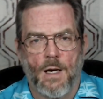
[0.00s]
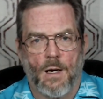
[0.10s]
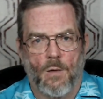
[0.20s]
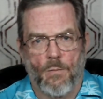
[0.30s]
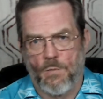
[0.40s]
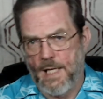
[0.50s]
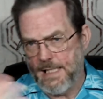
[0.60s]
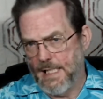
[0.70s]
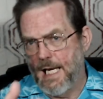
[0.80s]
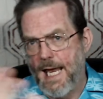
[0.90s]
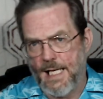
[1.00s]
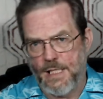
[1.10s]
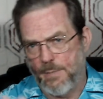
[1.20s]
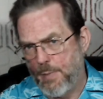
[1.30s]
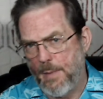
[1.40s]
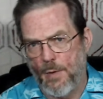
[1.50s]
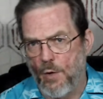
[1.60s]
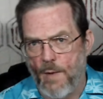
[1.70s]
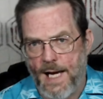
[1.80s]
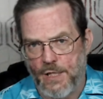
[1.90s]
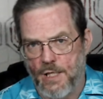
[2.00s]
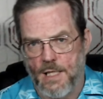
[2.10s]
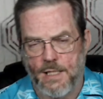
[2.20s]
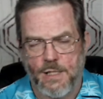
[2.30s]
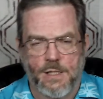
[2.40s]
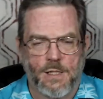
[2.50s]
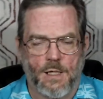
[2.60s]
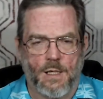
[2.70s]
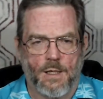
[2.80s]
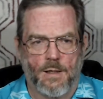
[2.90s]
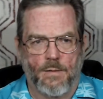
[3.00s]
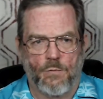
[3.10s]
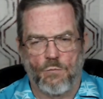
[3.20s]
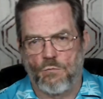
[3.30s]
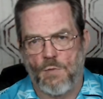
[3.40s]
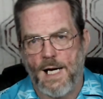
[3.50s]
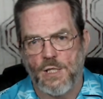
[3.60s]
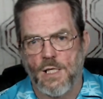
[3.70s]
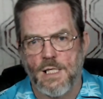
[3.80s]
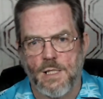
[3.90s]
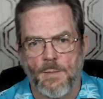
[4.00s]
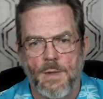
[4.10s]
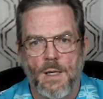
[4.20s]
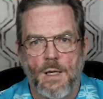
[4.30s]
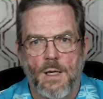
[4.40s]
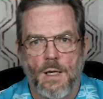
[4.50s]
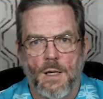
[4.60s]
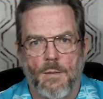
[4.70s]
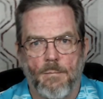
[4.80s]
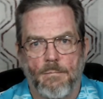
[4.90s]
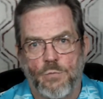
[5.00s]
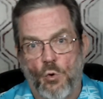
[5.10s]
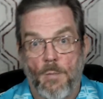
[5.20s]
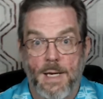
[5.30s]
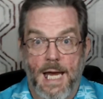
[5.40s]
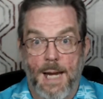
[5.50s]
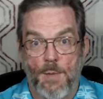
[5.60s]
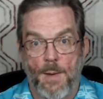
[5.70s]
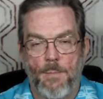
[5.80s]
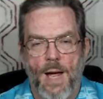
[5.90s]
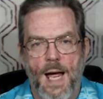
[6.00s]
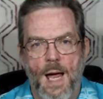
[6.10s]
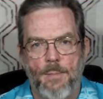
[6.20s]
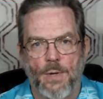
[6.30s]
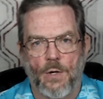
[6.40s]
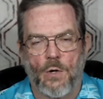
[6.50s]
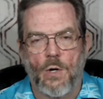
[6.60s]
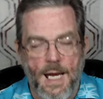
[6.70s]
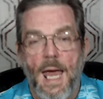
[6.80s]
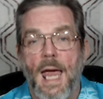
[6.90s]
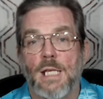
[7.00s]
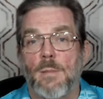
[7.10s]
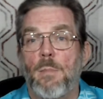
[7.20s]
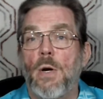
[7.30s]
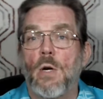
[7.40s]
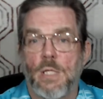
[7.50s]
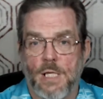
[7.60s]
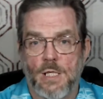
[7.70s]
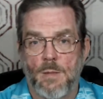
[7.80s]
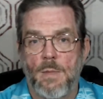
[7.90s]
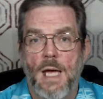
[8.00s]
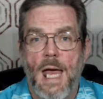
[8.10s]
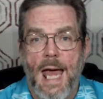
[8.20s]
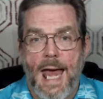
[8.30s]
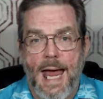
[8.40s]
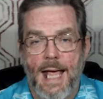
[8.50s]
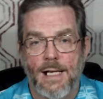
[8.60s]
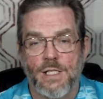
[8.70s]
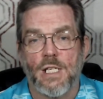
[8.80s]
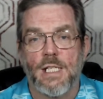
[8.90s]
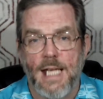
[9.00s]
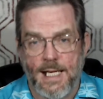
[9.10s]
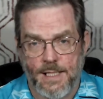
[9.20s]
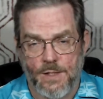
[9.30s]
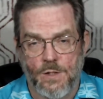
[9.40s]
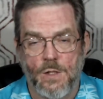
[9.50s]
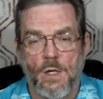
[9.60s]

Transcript: Less and less people are rationalists. Rationalism sort of became unpopular as empiricism had successes.